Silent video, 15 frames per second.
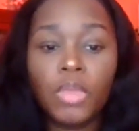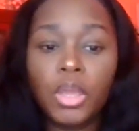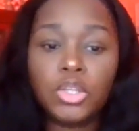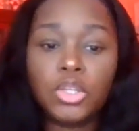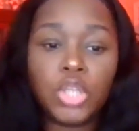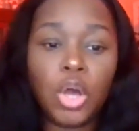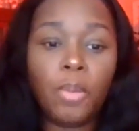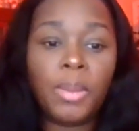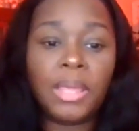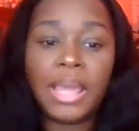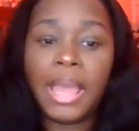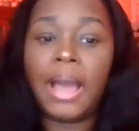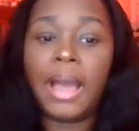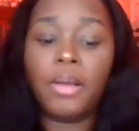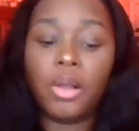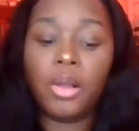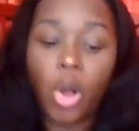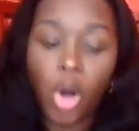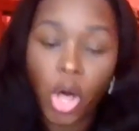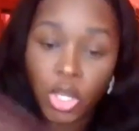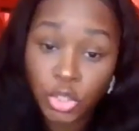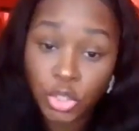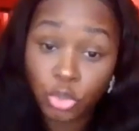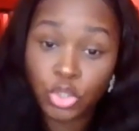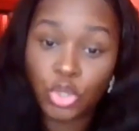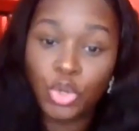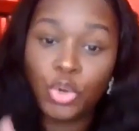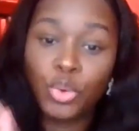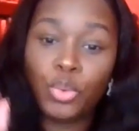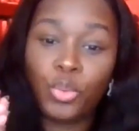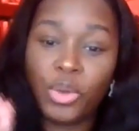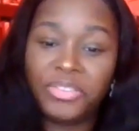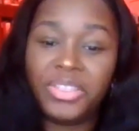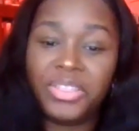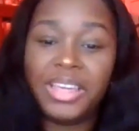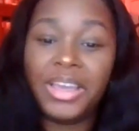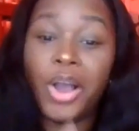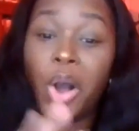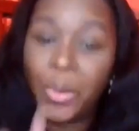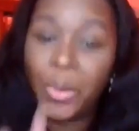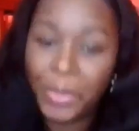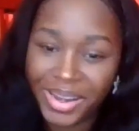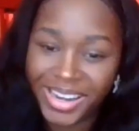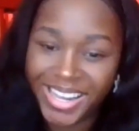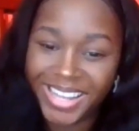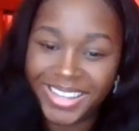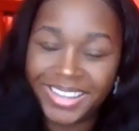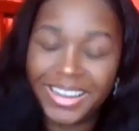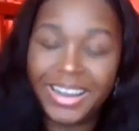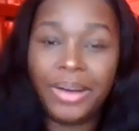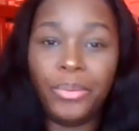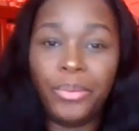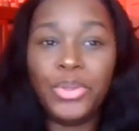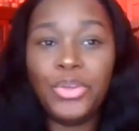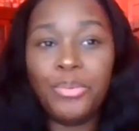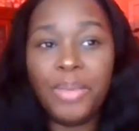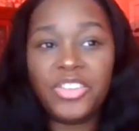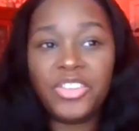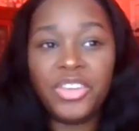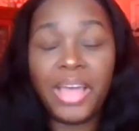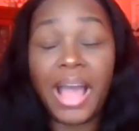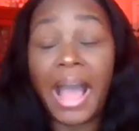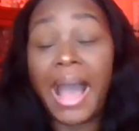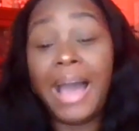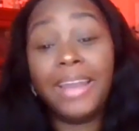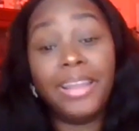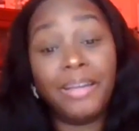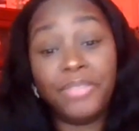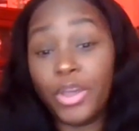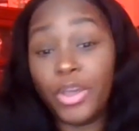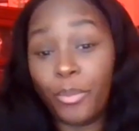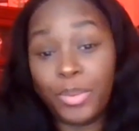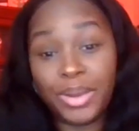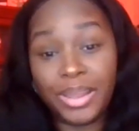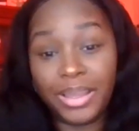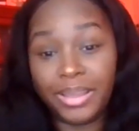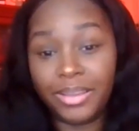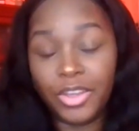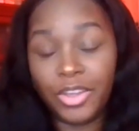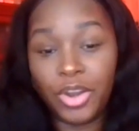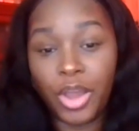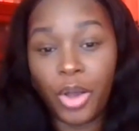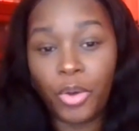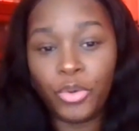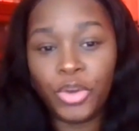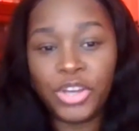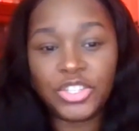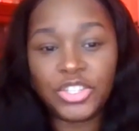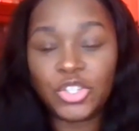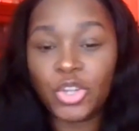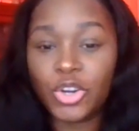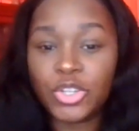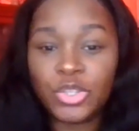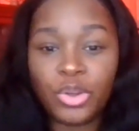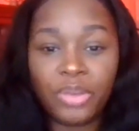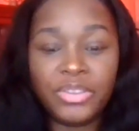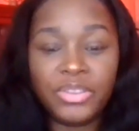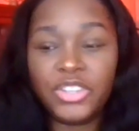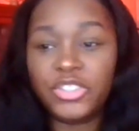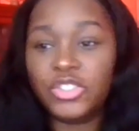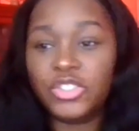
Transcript: So, but yeah, also too with the opening, when you mentioned that, I love the opening, because it starts off in this